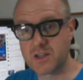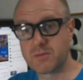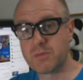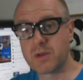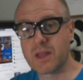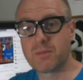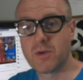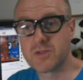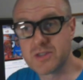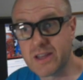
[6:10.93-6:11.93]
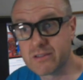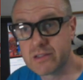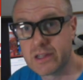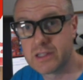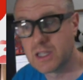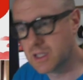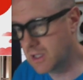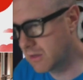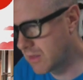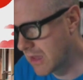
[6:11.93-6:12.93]
that I've been putting up on SoundCloud
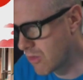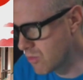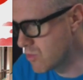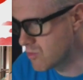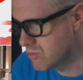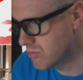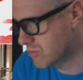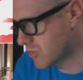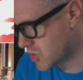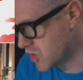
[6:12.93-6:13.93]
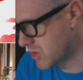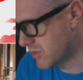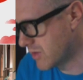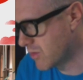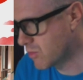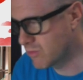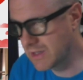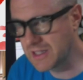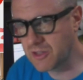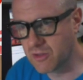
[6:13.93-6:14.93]
lately, they're all good. They're all
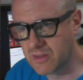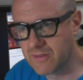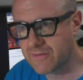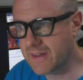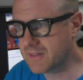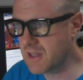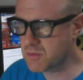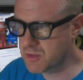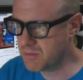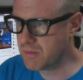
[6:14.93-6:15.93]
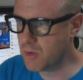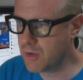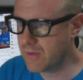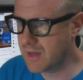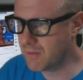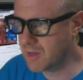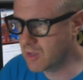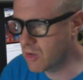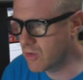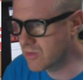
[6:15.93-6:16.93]
really good. In fact, that's what's been motivating me to
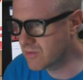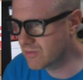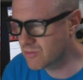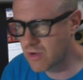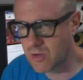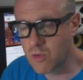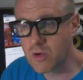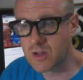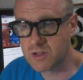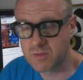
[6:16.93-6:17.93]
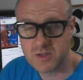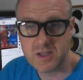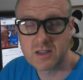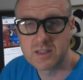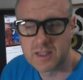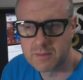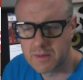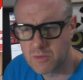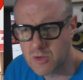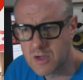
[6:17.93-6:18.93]
go and try to organize my SoundCloud a
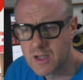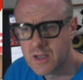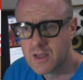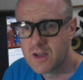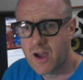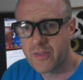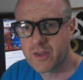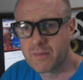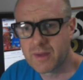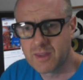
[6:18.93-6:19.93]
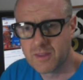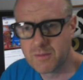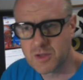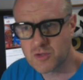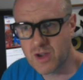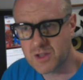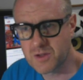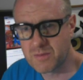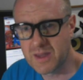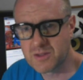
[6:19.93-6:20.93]
bit more. I think I'm making the best tracks
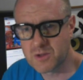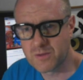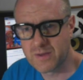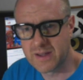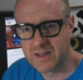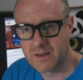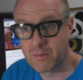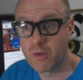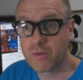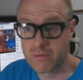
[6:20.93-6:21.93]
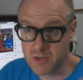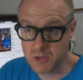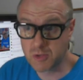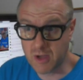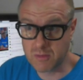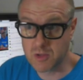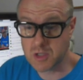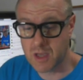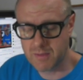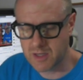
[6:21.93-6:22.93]
I've made so far now. Both chill type
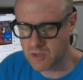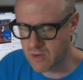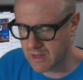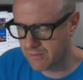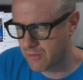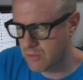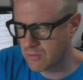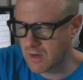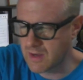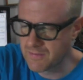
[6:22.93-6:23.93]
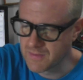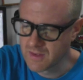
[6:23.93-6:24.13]
music. I made a track for